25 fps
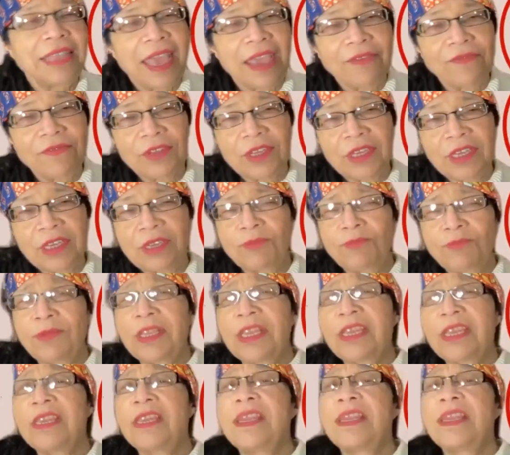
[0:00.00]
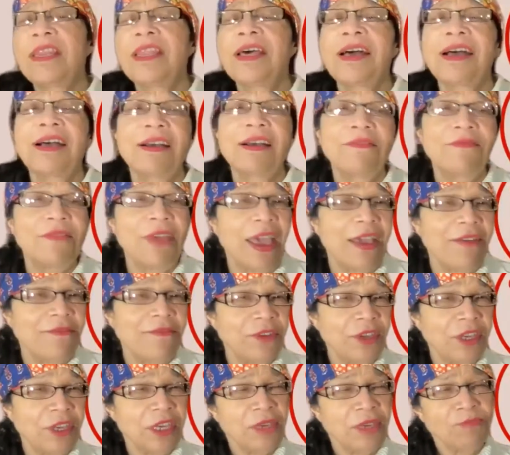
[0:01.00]
Africa and we love
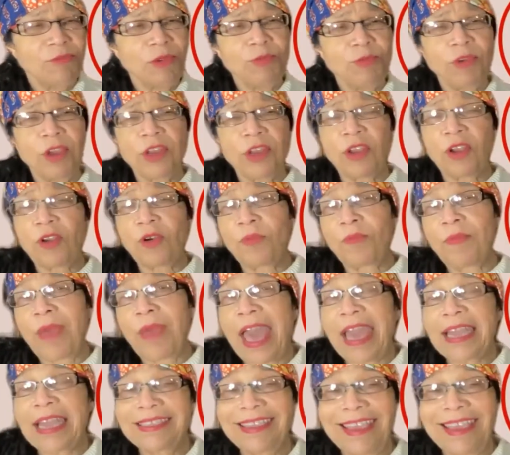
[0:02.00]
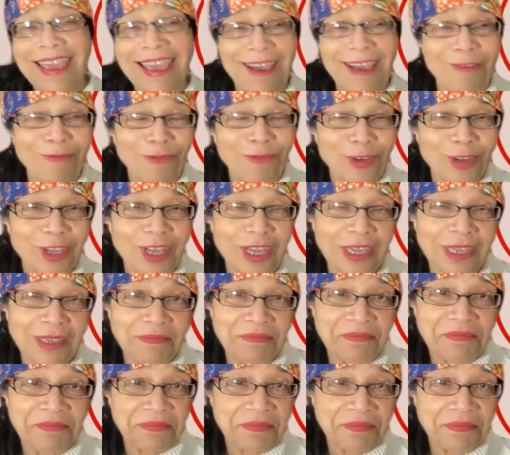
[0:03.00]
Africa and we want to go back to Africa.